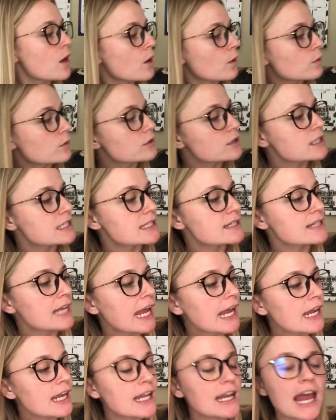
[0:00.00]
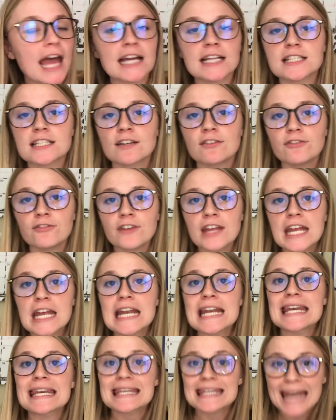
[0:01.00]
Well, since Aiden had to
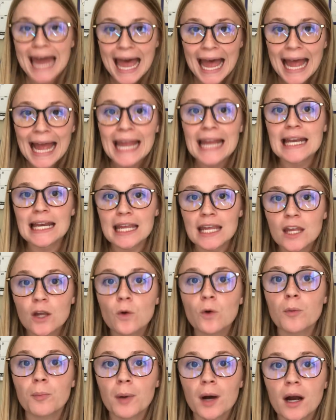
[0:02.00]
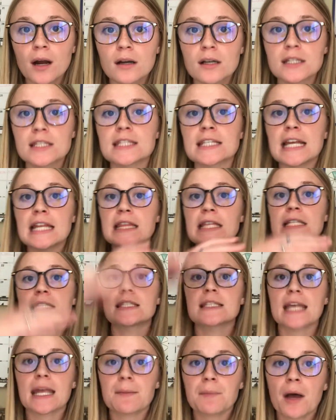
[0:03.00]
fit 9 equal parts in the
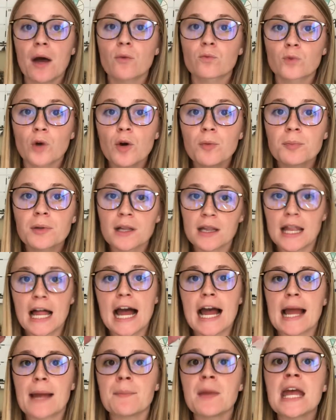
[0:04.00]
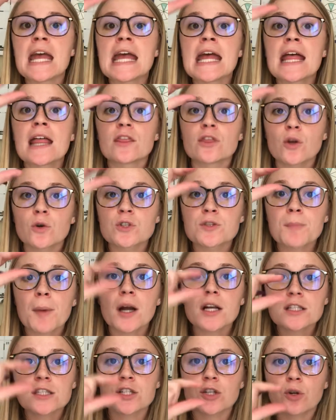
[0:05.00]
same rope climb, those
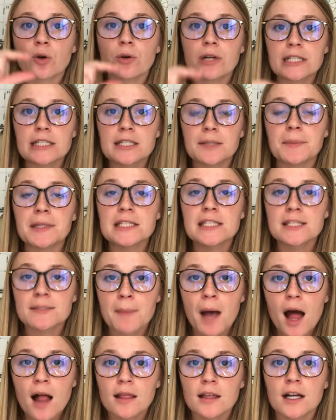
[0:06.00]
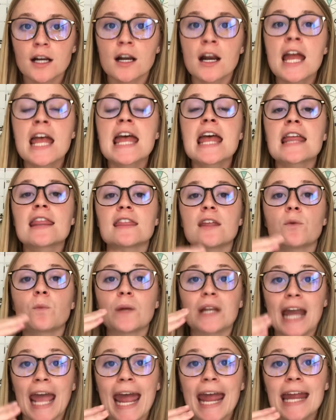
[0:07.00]
parts are going to be smaller than
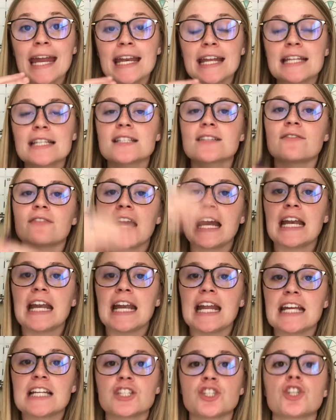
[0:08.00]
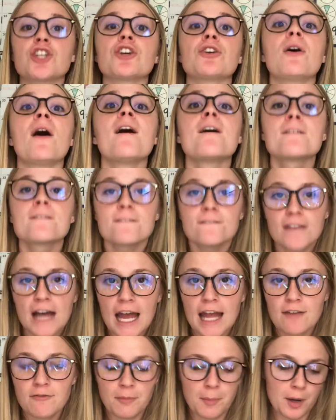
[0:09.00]
when Aiden divided it into
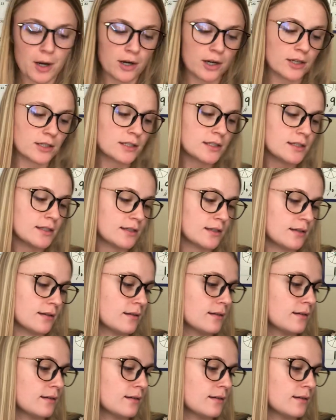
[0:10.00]
5 parts.